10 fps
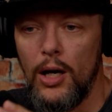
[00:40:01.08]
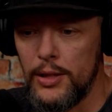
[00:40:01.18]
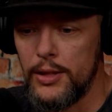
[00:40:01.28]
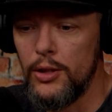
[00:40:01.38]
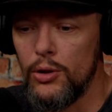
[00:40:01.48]

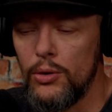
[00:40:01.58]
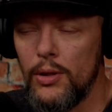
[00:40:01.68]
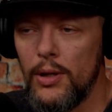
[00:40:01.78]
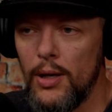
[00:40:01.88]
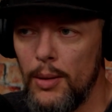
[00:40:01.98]
Austin
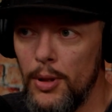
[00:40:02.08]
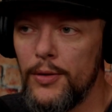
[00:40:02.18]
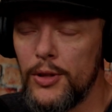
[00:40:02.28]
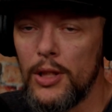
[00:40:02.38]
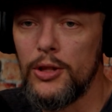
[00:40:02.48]
Turner, I believe it
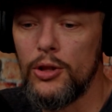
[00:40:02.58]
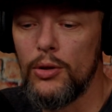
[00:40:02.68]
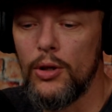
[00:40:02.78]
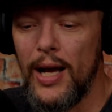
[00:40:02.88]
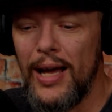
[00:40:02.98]
was Austin
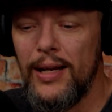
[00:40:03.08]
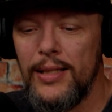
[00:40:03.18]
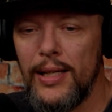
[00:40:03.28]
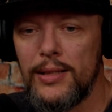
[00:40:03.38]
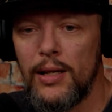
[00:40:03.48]
Turner, had a
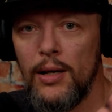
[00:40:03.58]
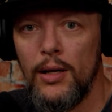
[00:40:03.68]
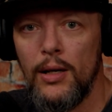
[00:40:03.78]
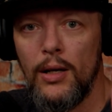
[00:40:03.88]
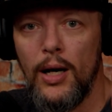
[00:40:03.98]
disc.
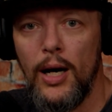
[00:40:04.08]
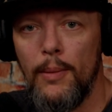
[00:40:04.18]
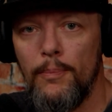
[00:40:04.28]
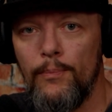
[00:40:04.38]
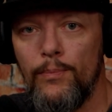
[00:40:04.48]

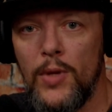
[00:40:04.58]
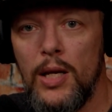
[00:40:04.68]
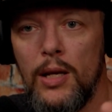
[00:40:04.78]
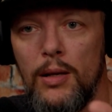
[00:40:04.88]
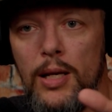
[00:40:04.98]

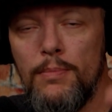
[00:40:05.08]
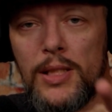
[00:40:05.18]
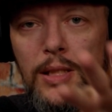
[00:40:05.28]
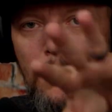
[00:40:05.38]
He missed the